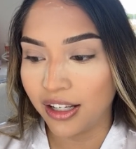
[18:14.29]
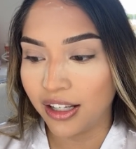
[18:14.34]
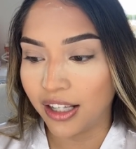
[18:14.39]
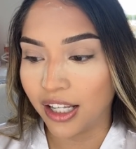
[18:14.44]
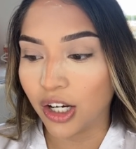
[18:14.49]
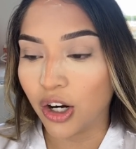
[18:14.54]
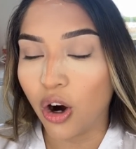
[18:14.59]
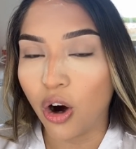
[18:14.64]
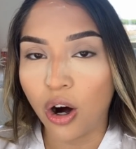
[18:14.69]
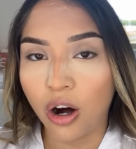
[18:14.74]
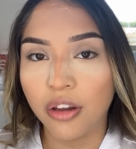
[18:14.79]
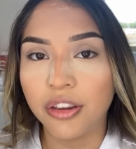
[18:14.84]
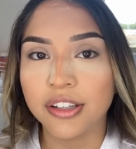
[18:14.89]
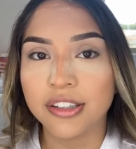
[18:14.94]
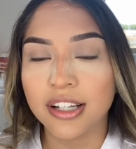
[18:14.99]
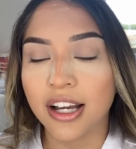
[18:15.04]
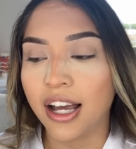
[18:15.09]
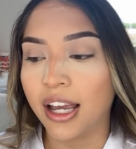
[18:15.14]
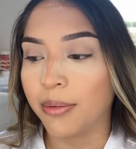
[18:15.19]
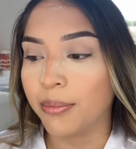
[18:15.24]
Like all the
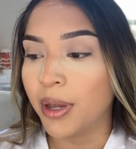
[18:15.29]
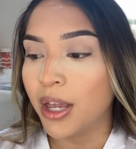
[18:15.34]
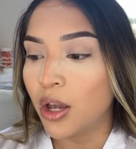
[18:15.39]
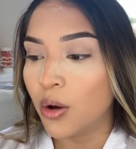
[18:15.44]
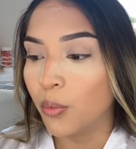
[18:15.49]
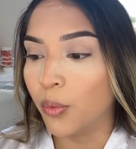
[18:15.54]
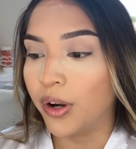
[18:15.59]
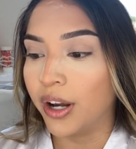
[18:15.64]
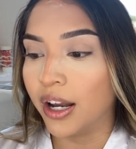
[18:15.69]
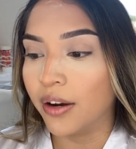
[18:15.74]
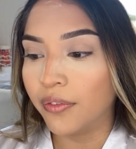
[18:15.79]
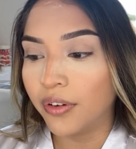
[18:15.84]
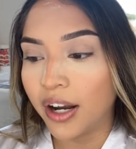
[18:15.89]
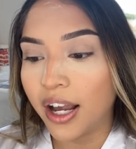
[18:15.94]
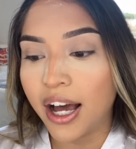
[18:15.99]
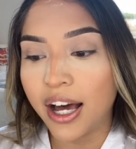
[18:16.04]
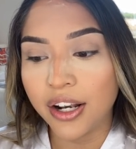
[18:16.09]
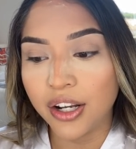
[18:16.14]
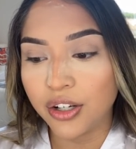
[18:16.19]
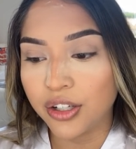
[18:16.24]
time. Whenever I
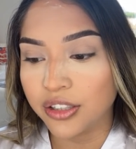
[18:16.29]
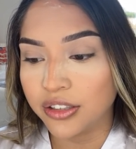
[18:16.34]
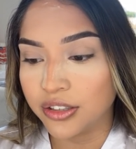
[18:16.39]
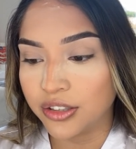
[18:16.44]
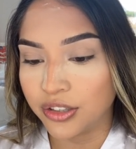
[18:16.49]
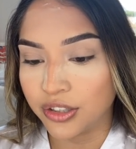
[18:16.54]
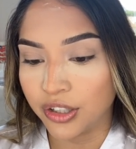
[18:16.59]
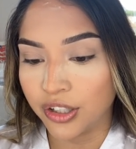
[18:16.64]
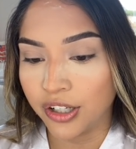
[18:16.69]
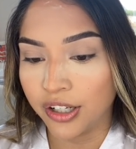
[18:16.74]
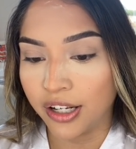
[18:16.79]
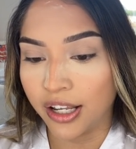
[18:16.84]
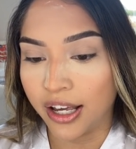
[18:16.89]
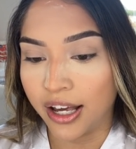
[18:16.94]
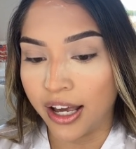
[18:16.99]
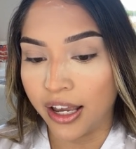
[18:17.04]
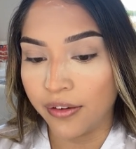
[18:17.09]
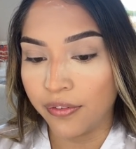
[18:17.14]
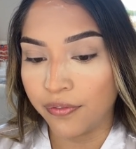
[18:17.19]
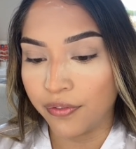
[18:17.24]
had a concern,
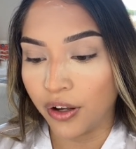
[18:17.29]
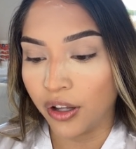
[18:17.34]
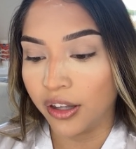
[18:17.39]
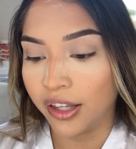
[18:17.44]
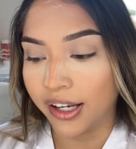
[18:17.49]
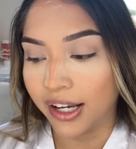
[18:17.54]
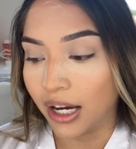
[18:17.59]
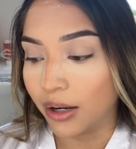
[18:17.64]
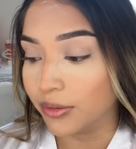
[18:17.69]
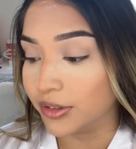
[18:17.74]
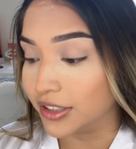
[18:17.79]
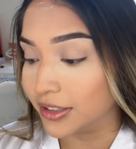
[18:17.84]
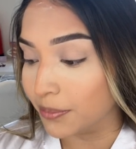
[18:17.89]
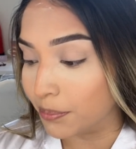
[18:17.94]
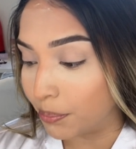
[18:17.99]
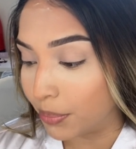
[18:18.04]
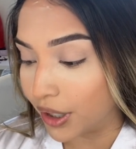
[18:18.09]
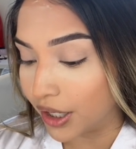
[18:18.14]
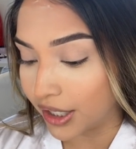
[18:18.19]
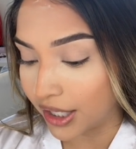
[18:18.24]
I felt like I was
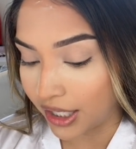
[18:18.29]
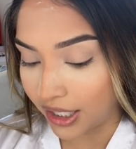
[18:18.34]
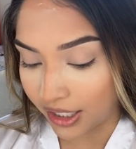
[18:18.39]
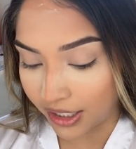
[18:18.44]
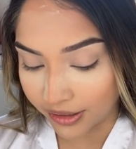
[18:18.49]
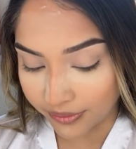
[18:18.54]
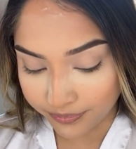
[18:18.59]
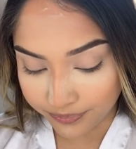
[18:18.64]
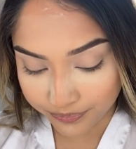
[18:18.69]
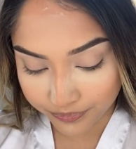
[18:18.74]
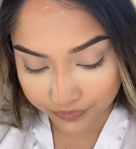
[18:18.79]
bugging.